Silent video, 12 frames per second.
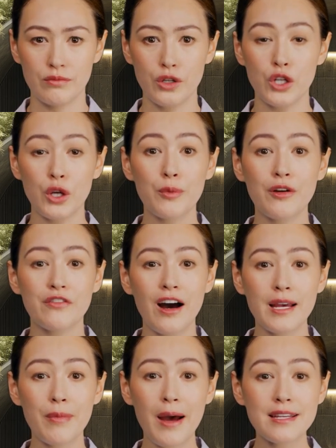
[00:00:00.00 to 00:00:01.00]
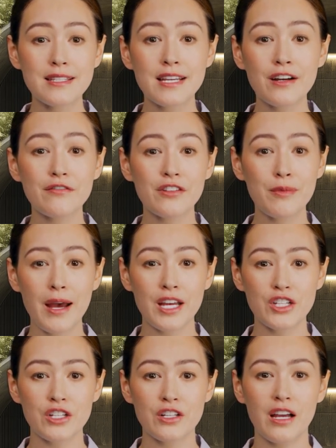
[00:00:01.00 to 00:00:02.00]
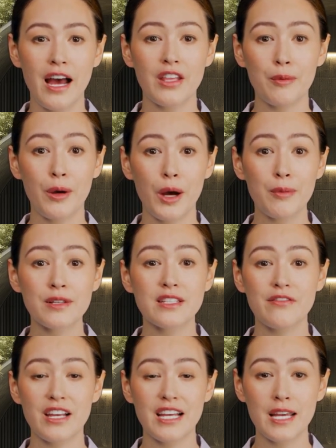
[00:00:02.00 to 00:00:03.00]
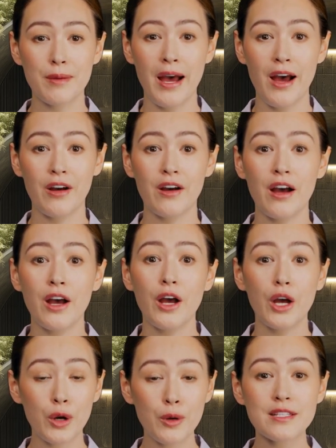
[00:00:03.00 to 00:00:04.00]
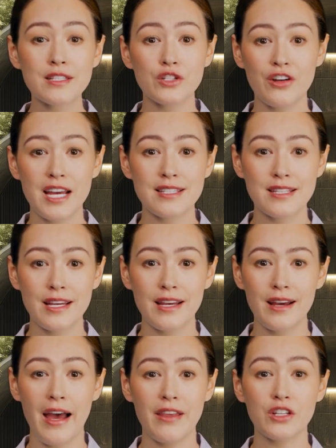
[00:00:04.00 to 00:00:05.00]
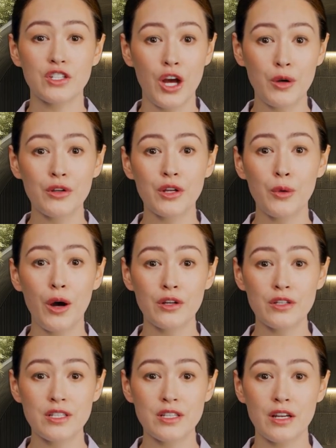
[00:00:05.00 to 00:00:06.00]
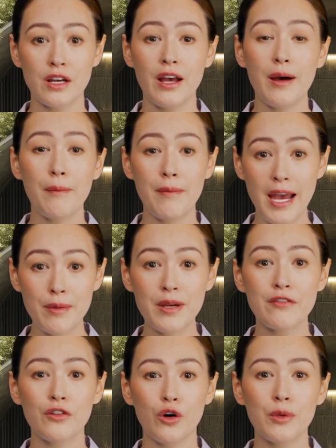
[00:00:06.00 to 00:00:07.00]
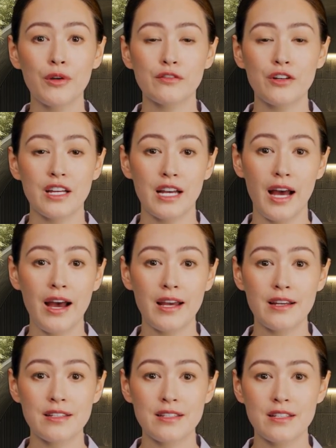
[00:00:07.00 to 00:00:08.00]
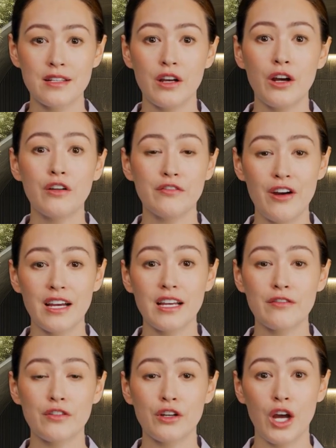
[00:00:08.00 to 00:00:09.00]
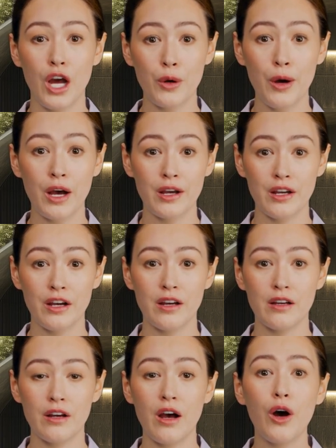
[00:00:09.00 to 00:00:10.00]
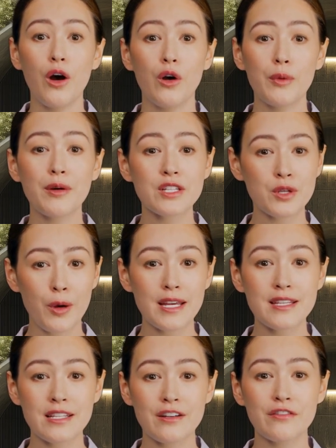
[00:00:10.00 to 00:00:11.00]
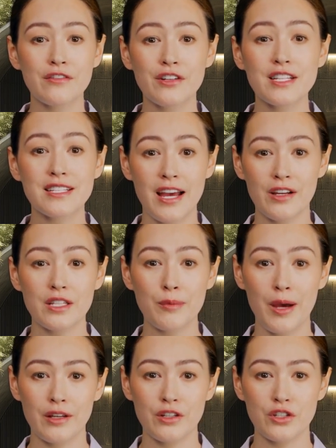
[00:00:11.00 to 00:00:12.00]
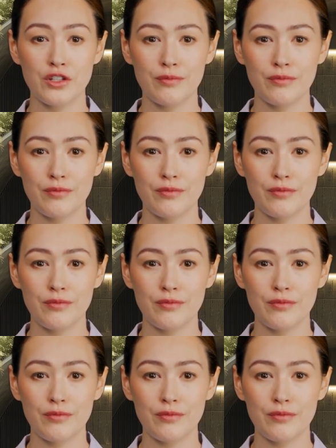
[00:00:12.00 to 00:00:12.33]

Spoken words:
You provide basic information like the purpose of the email, who it's addressing, and the tone you want, maybe formal for a client, friendly for a coworker, or persuasive for a sales pitch.